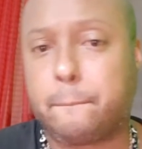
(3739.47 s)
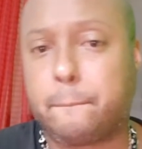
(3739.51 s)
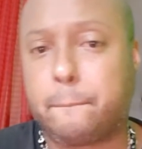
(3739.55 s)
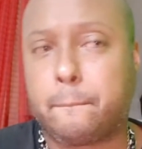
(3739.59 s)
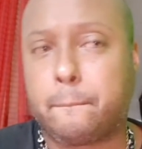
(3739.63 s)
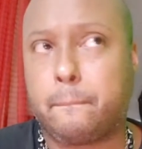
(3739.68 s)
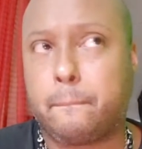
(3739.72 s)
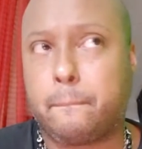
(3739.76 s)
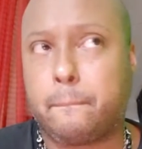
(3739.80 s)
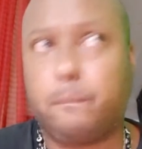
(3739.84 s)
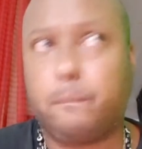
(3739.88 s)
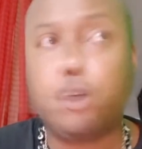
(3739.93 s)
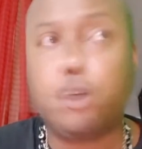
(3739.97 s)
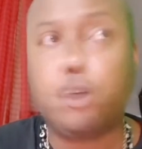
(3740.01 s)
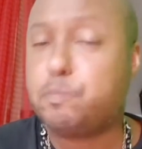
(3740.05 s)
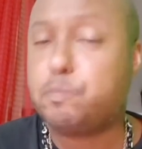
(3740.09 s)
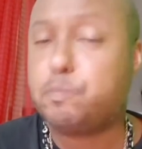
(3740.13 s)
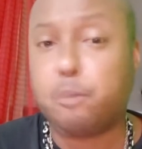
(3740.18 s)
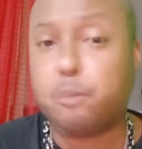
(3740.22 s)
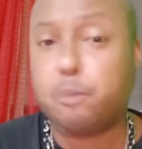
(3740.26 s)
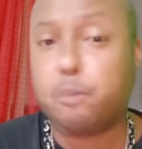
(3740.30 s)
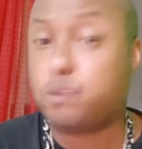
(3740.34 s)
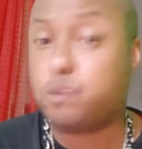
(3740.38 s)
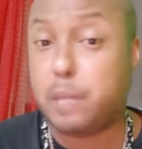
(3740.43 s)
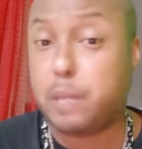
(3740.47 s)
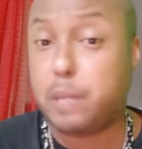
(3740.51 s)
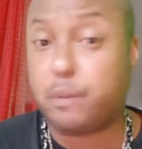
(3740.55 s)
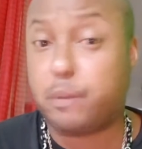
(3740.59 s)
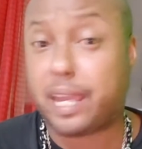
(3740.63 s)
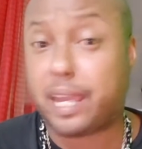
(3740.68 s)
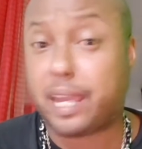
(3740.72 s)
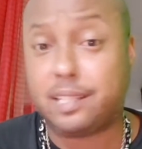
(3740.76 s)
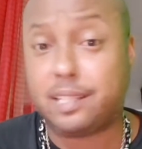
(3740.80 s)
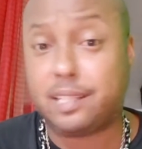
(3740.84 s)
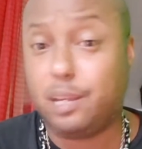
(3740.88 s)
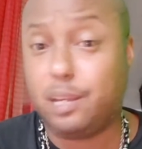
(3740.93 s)
Most people
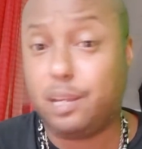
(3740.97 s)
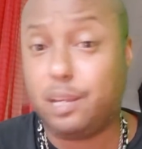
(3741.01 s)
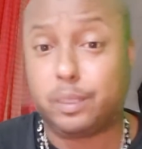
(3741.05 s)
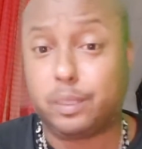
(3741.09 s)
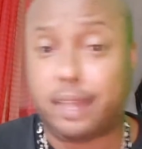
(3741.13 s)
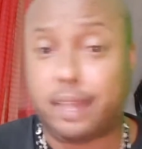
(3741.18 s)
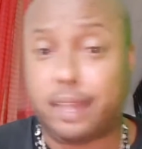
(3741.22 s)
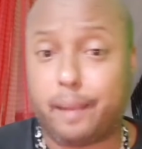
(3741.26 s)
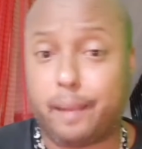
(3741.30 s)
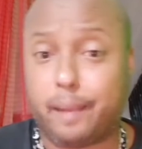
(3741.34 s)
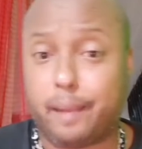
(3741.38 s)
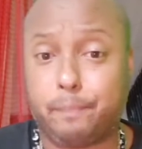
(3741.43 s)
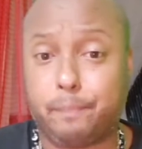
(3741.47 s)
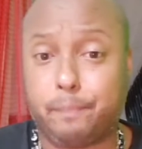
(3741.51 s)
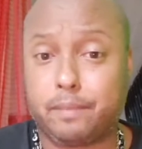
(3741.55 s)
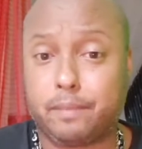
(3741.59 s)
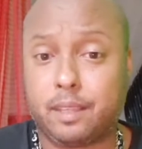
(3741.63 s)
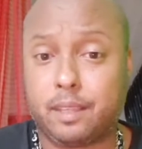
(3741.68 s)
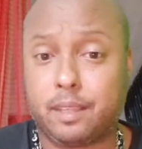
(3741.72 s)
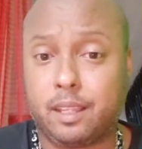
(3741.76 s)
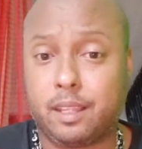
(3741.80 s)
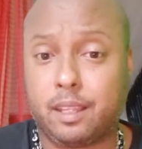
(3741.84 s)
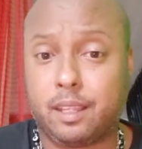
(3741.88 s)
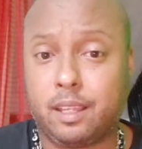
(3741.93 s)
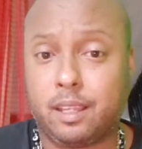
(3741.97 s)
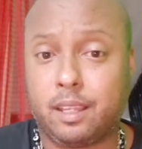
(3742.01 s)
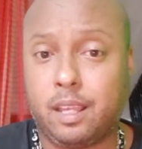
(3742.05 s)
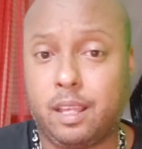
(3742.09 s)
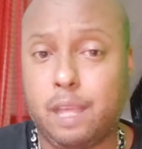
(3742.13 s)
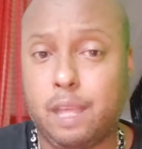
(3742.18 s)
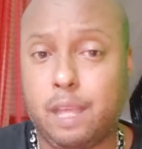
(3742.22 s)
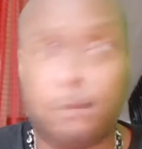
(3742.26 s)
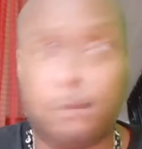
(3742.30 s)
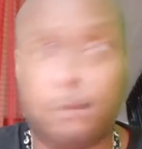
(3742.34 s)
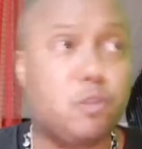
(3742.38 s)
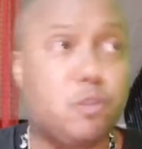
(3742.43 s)
can't deal with that.
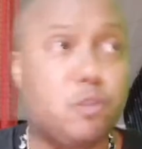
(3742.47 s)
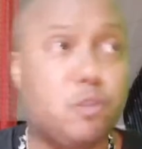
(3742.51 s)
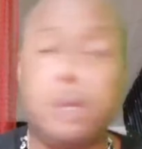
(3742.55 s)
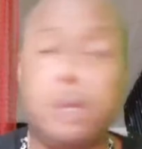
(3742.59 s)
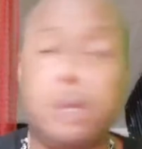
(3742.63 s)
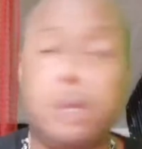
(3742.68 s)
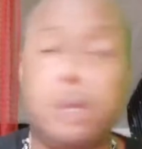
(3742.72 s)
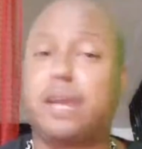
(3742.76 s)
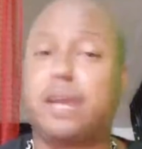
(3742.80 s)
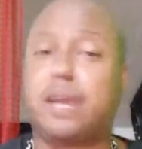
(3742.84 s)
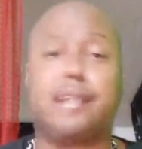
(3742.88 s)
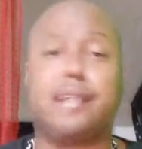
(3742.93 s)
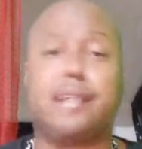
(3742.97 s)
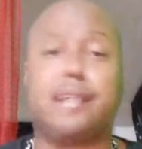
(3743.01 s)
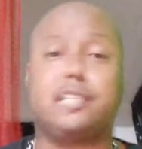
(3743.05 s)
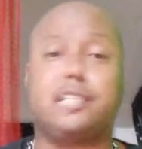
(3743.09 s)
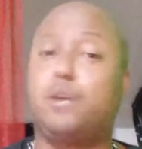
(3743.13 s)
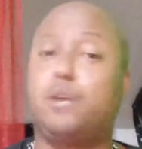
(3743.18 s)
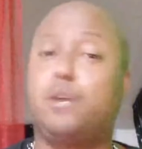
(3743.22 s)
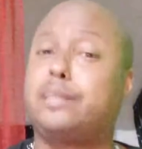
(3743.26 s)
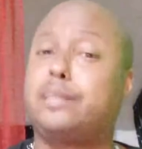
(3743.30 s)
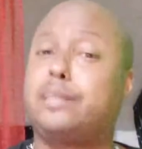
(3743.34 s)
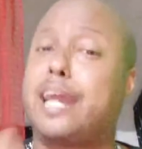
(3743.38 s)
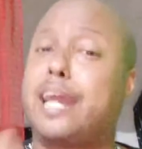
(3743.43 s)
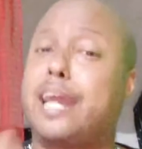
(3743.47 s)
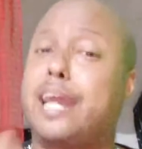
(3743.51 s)
Most people can't deal with that